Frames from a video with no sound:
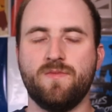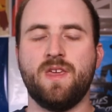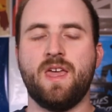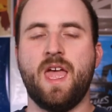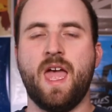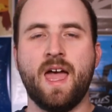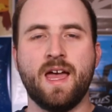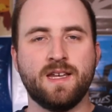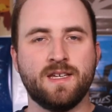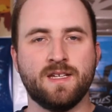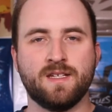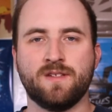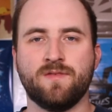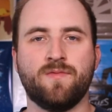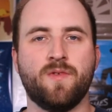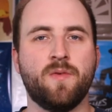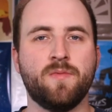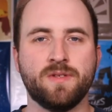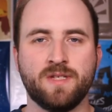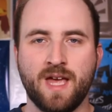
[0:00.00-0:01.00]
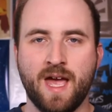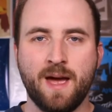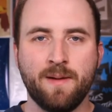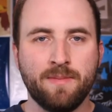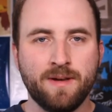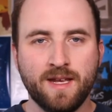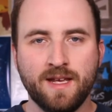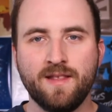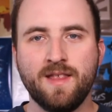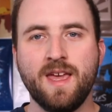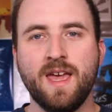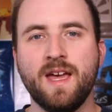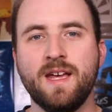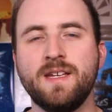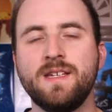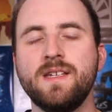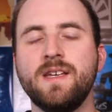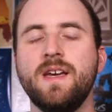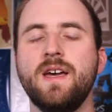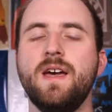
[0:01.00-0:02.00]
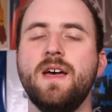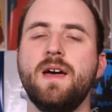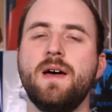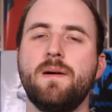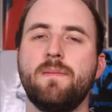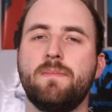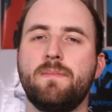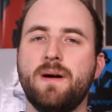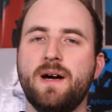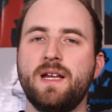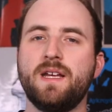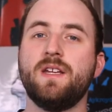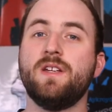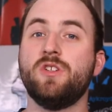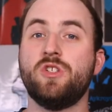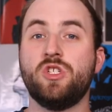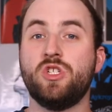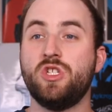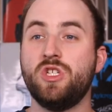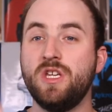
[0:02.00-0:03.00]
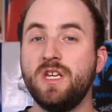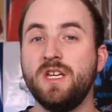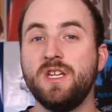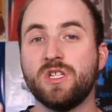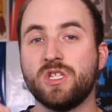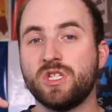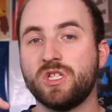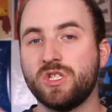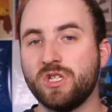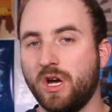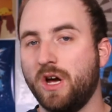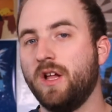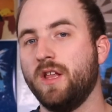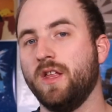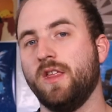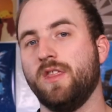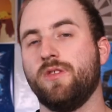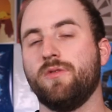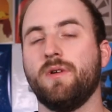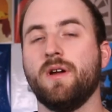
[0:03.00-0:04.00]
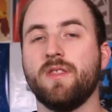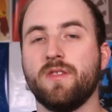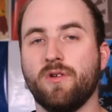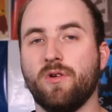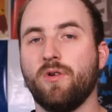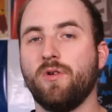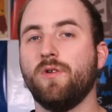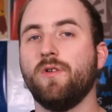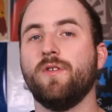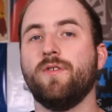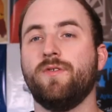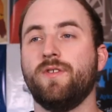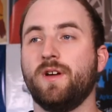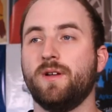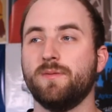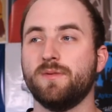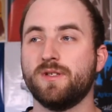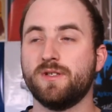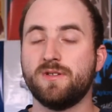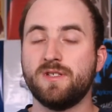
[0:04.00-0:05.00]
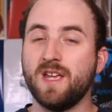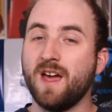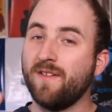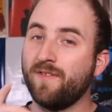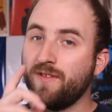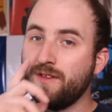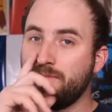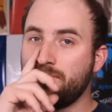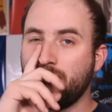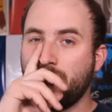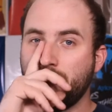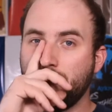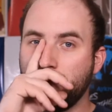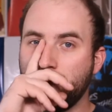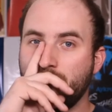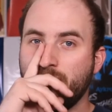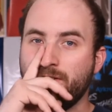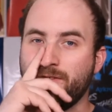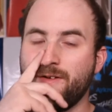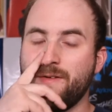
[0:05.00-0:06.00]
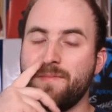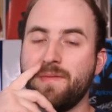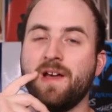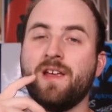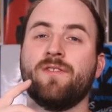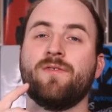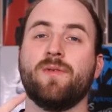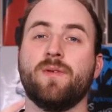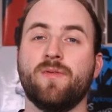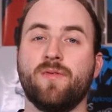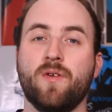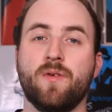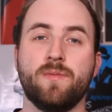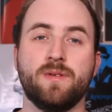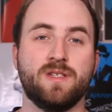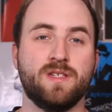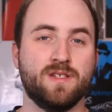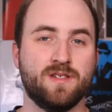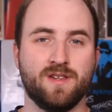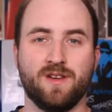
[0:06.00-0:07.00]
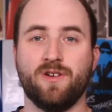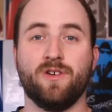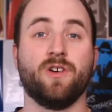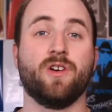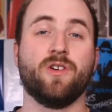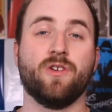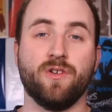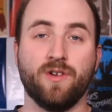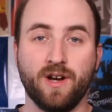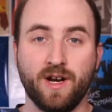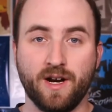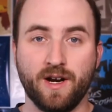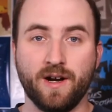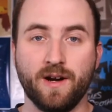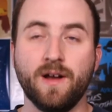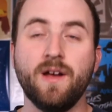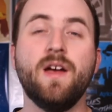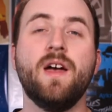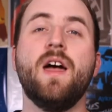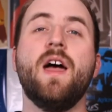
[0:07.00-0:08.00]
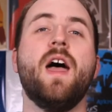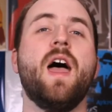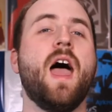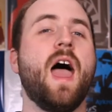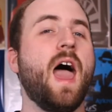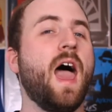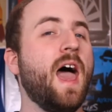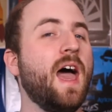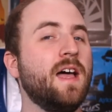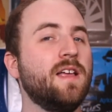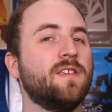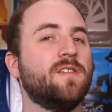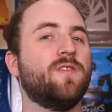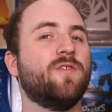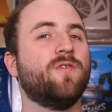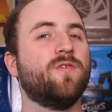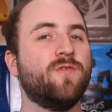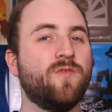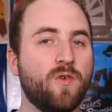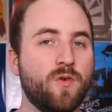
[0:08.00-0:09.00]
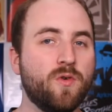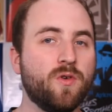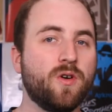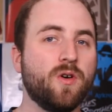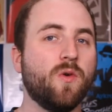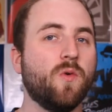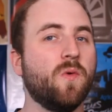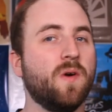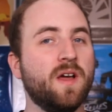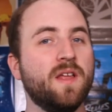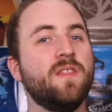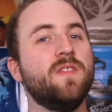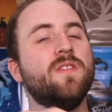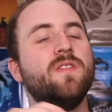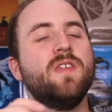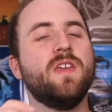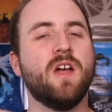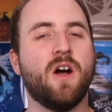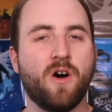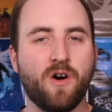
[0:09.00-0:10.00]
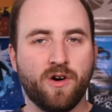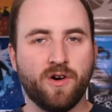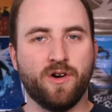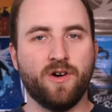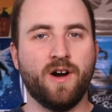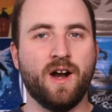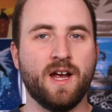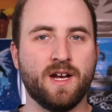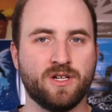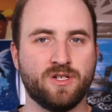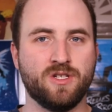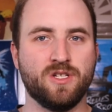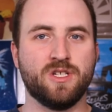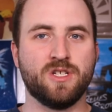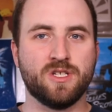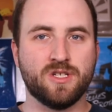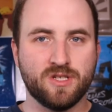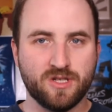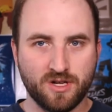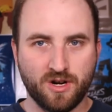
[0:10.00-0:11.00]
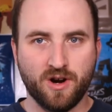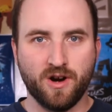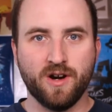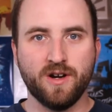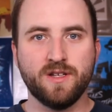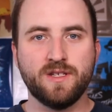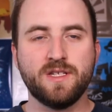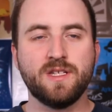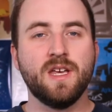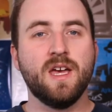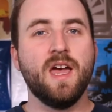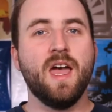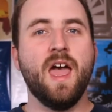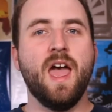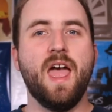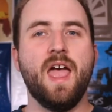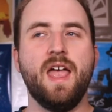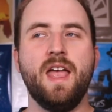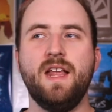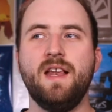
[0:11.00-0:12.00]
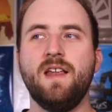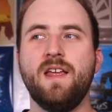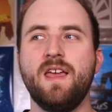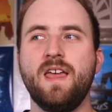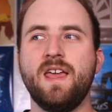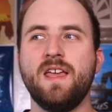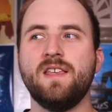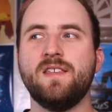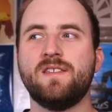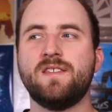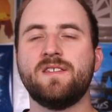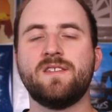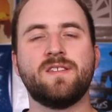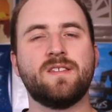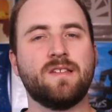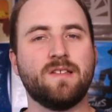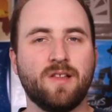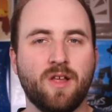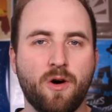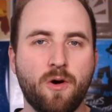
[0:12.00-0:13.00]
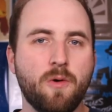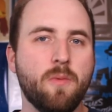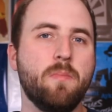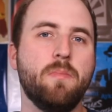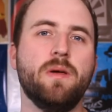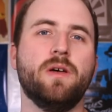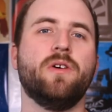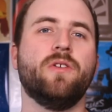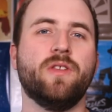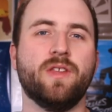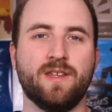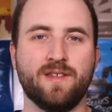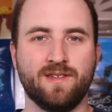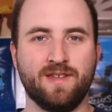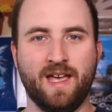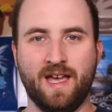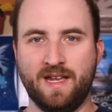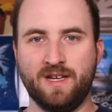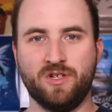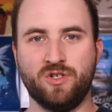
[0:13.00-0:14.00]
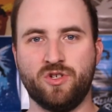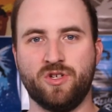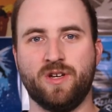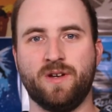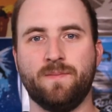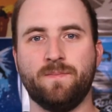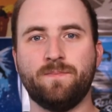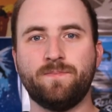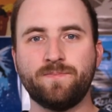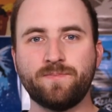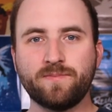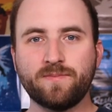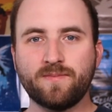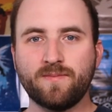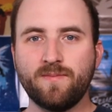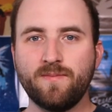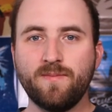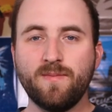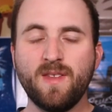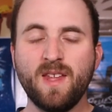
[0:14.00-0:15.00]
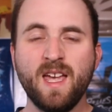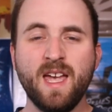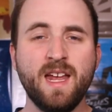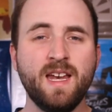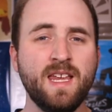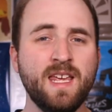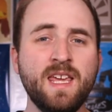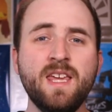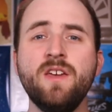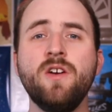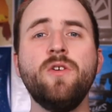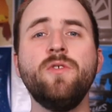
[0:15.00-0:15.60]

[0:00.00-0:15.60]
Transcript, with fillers: the antics of what was happening at the end. But she is solid throughout the whole film. It's definitely probably one of her best performances in her career. As for when the horror actually starts, it is slow building tension. And he